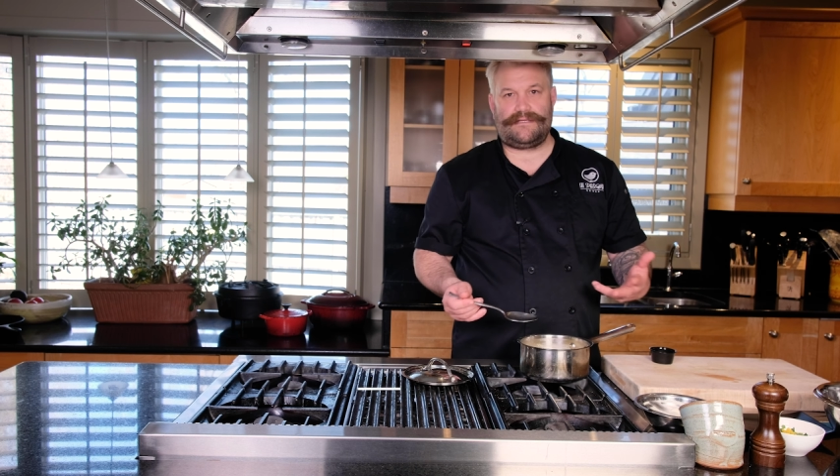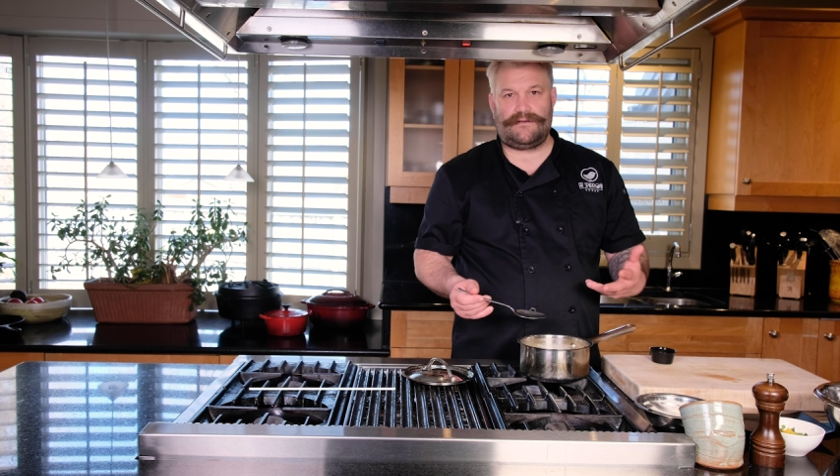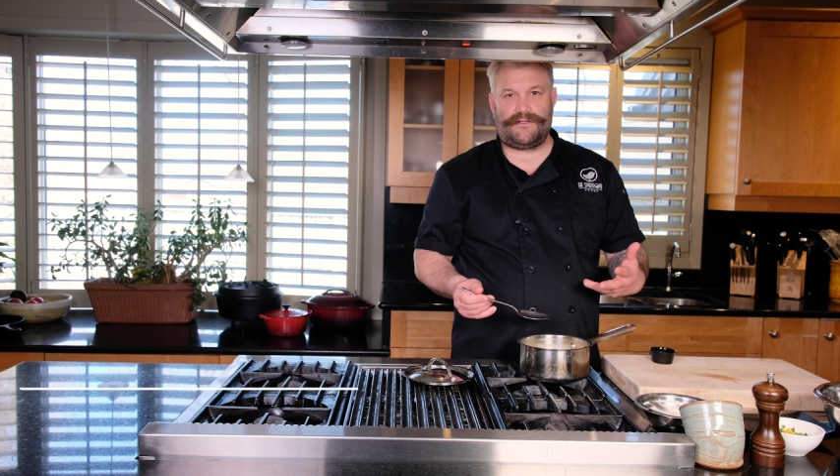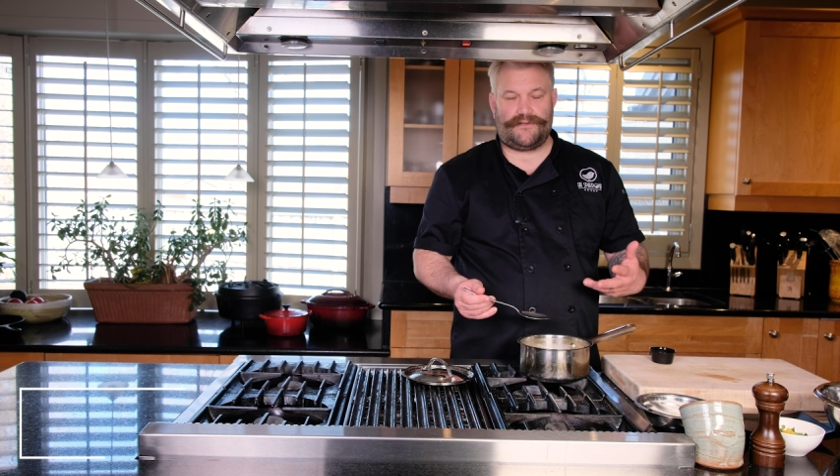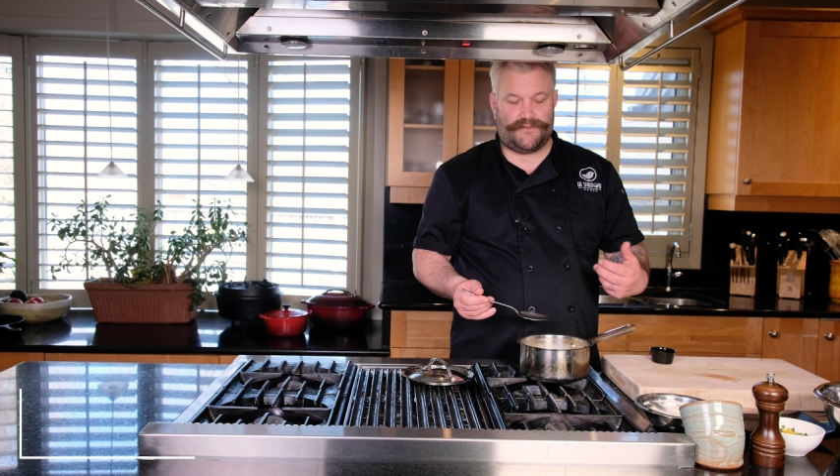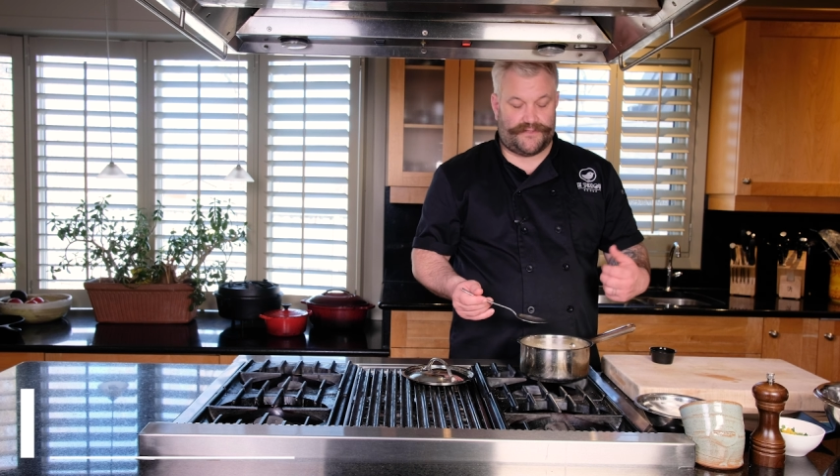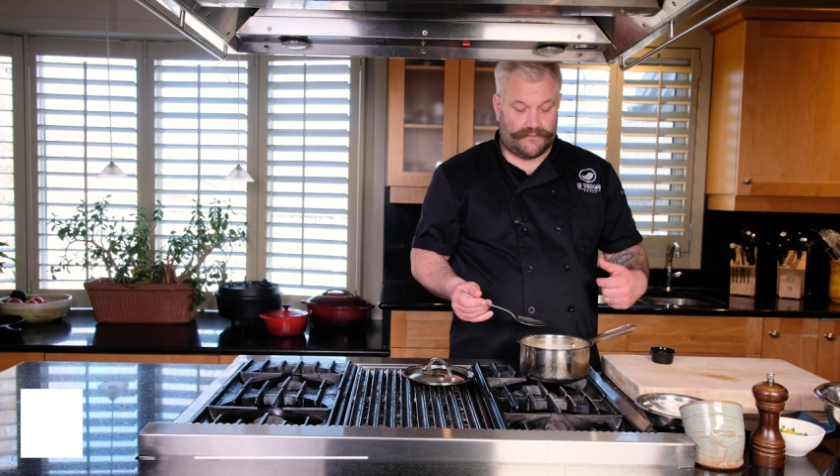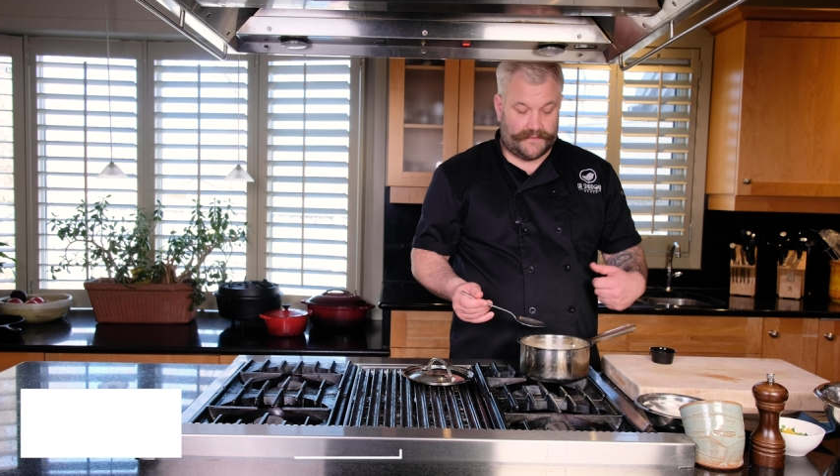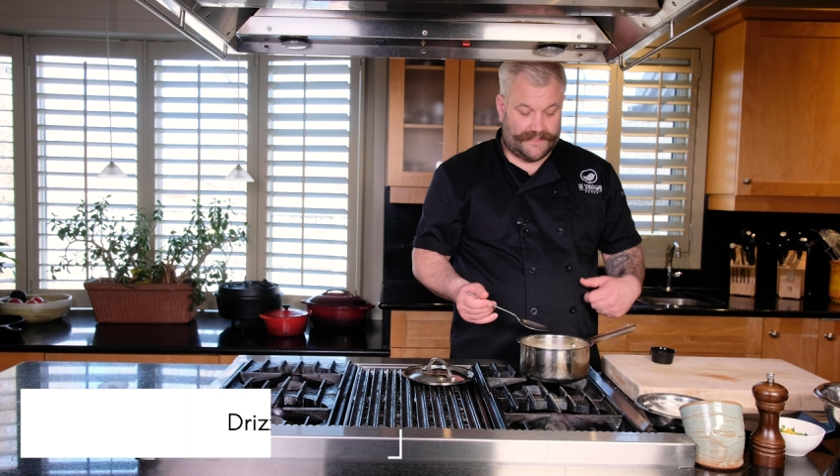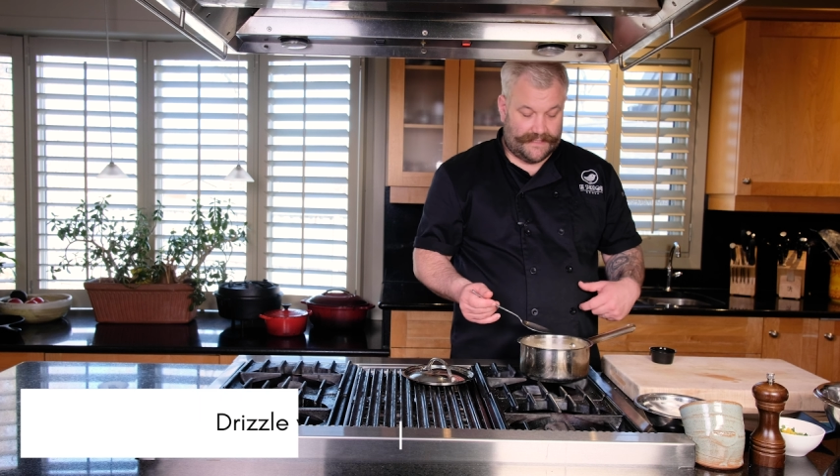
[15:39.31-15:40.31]
under certain
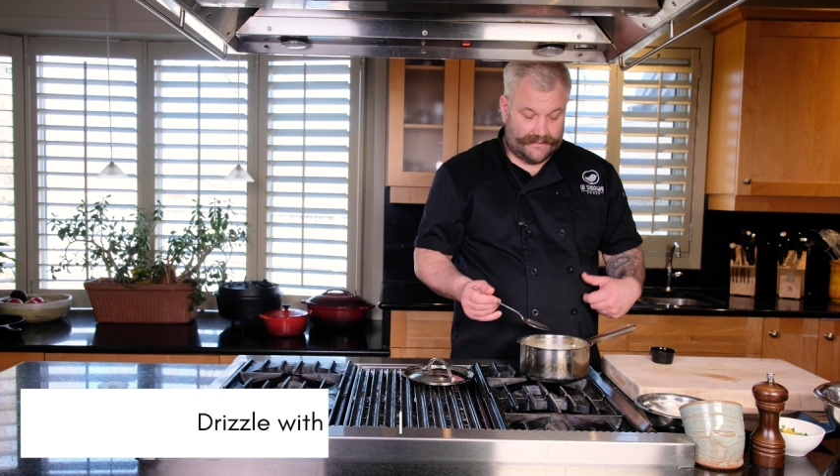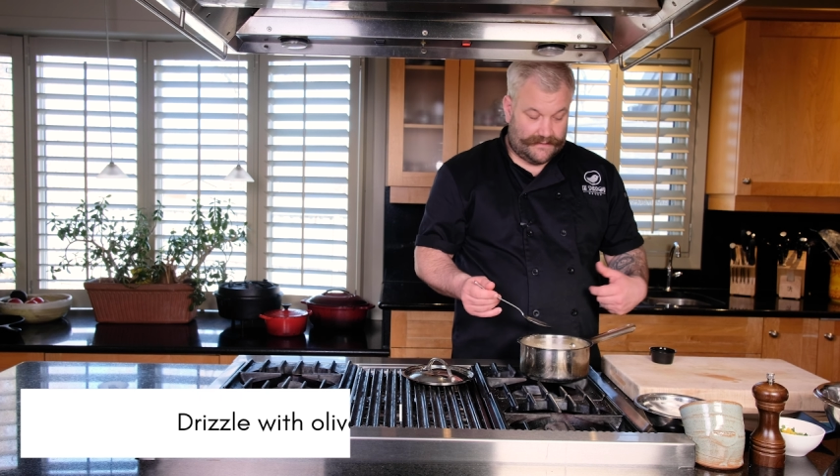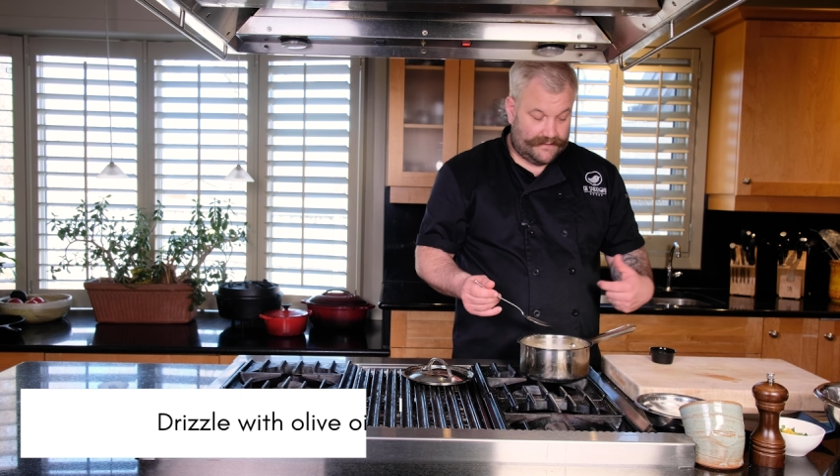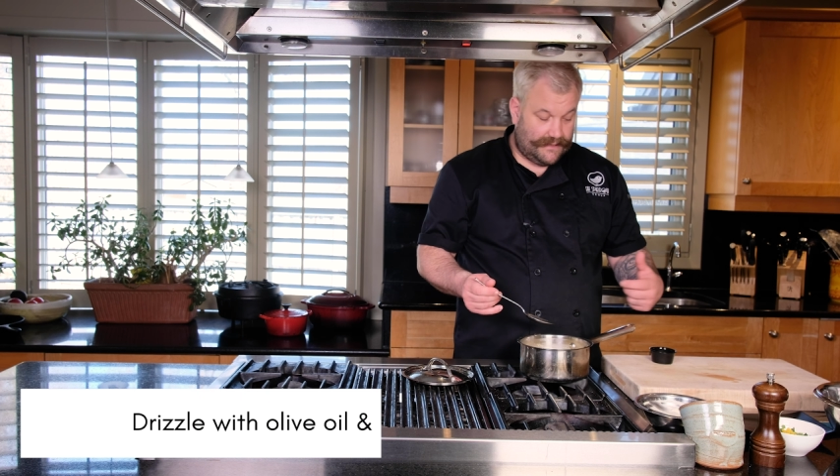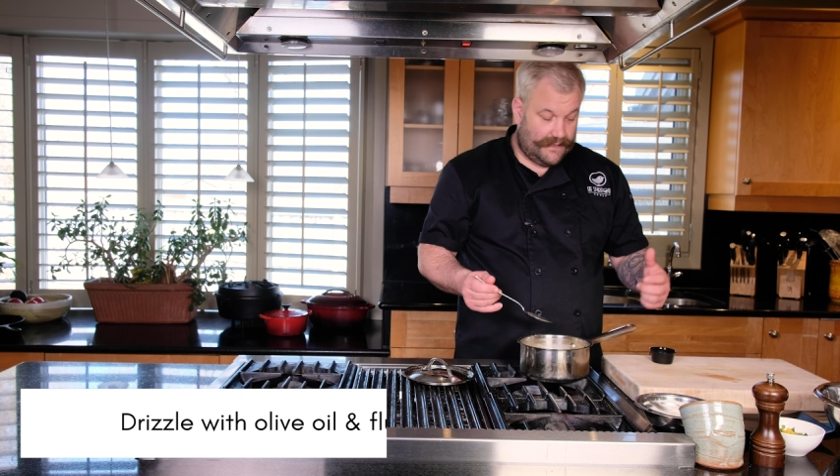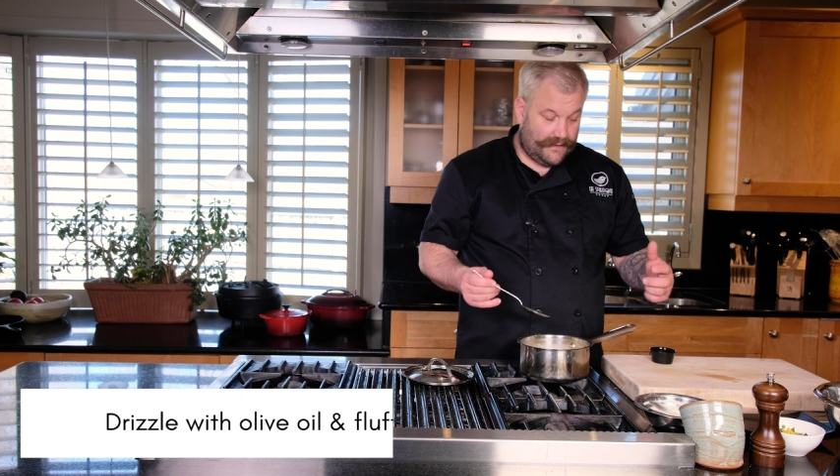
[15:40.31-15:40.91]
circumstances.